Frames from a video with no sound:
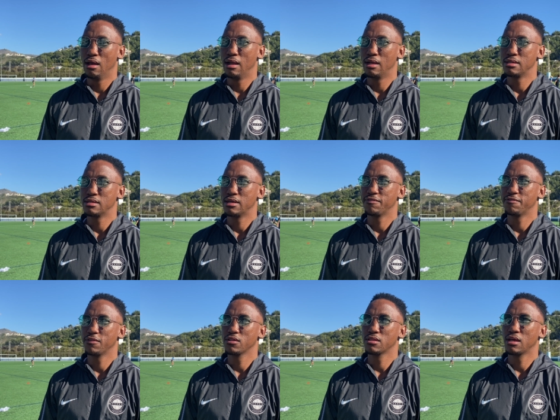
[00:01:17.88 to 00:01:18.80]
And I
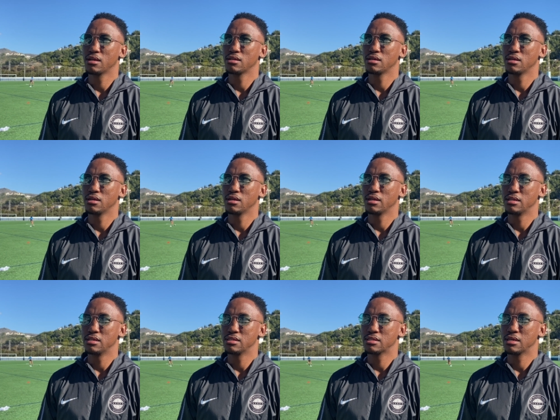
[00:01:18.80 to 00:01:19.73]
felt that uh,
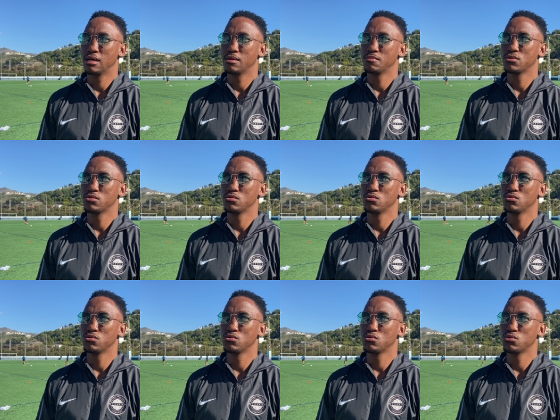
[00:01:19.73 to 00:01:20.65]
it is time to,
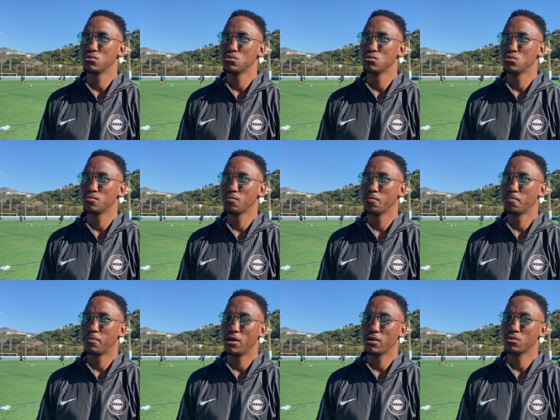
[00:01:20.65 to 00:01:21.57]
to, to
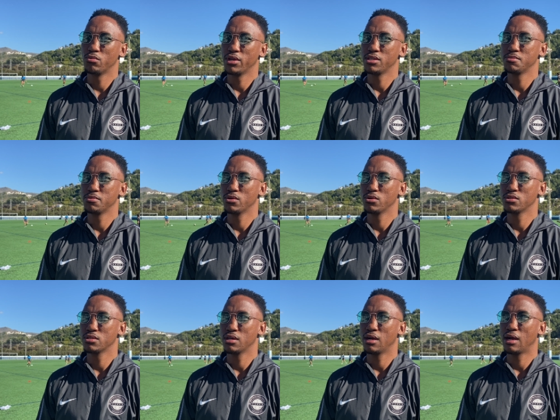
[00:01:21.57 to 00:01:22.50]
part ways,
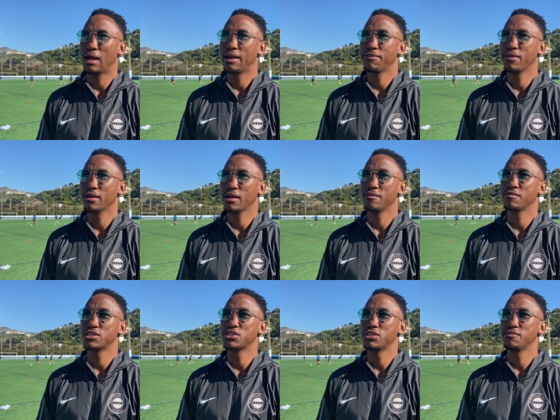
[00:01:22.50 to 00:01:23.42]
because uh, I think I've
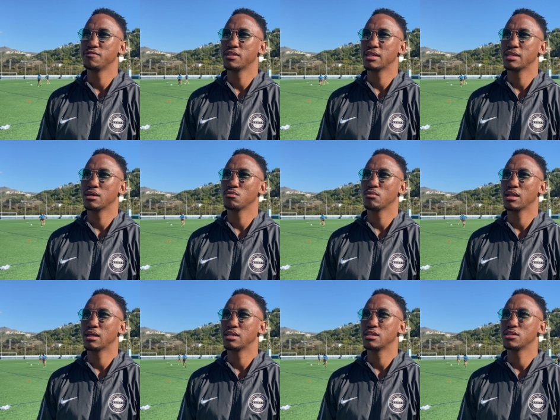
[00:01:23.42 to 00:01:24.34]
achieved and done what
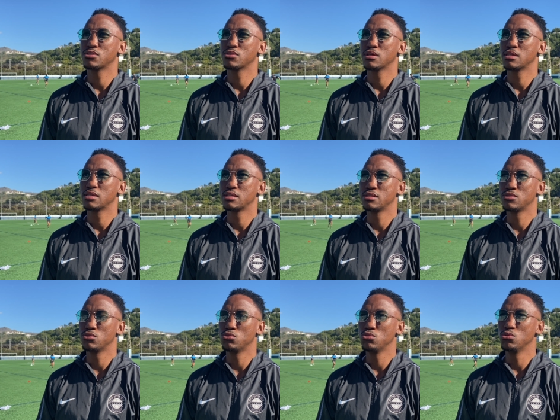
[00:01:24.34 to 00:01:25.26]
I needed to
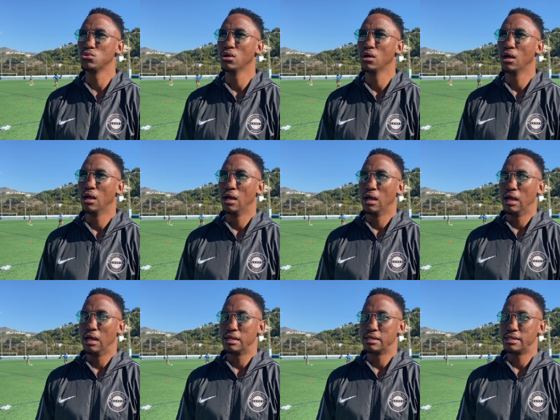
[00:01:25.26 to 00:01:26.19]
to do,
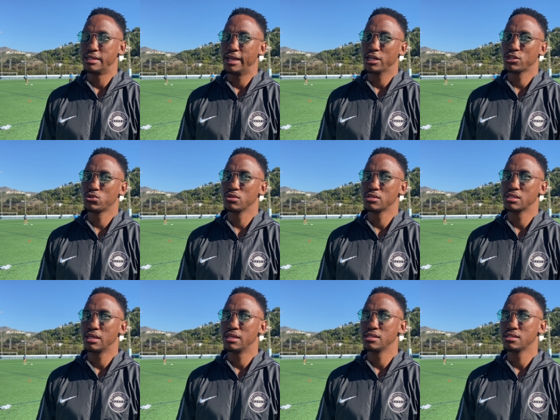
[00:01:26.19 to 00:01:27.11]
and in actual
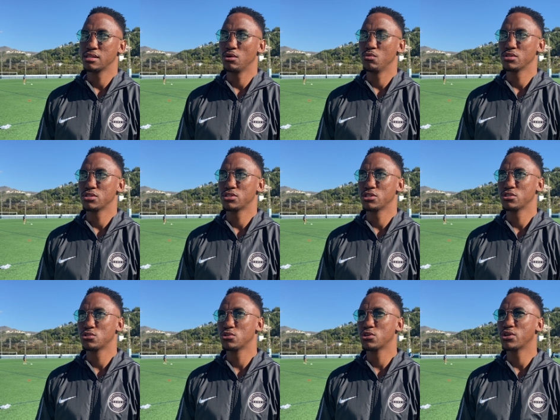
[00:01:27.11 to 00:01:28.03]
sense it was
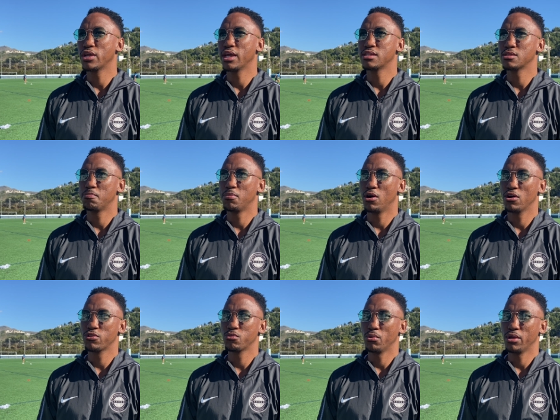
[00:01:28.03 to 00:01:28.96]
just to create a
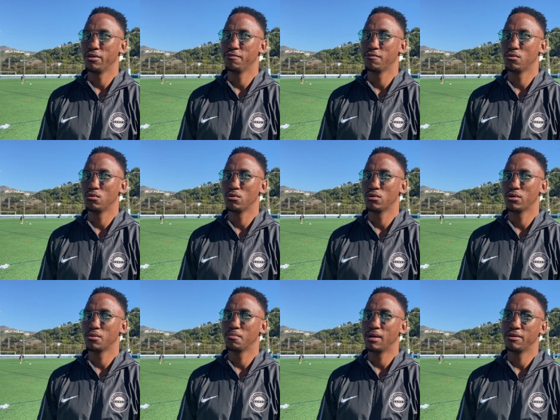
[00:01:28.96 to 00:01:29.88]
pathway
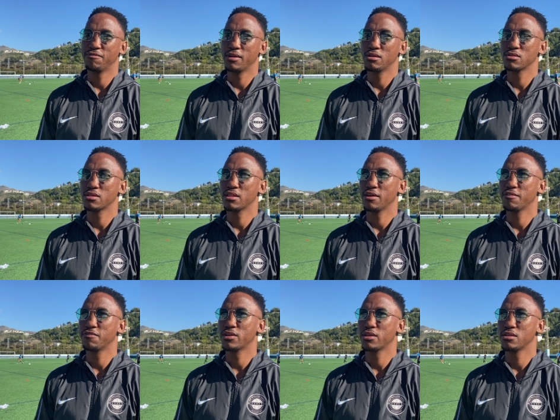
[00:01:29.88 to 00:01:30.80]
for my fellow South
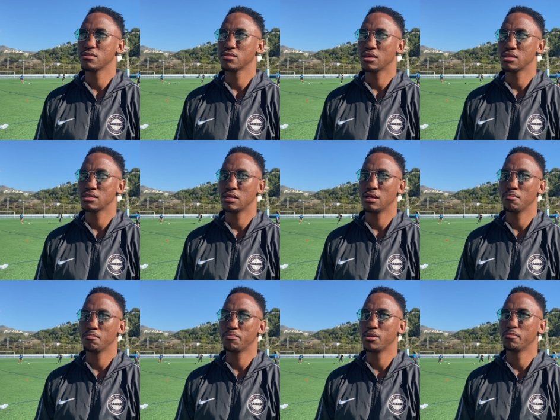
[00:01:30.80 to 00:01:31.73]
Africans as
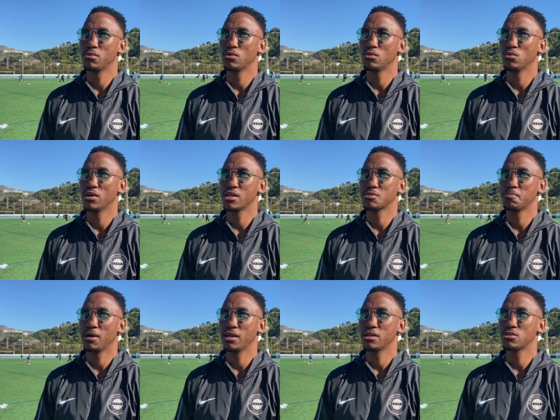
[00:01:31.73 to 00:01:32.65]
young people who
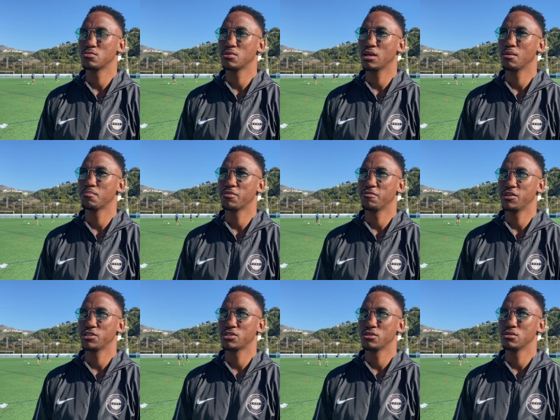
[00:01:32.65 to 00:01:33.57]
aspire to become
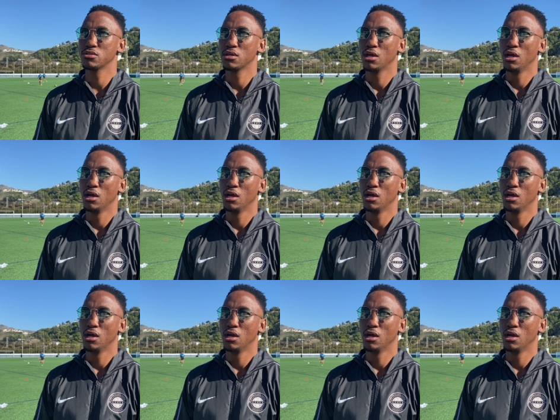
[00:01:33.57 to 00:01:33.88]
professionals